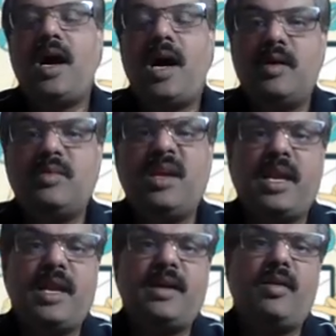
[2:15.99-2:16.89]
how they
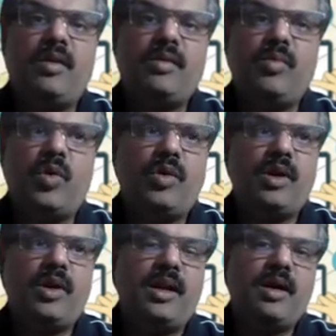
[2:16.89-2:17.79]
get on
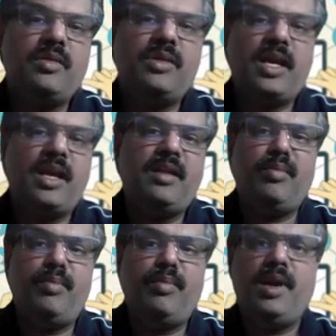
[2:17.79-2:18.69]
board and how they
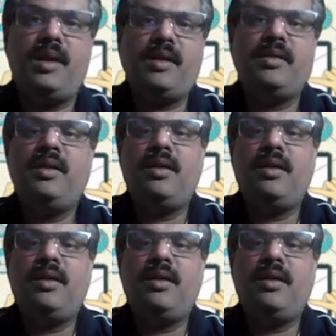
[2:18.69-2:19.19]
can build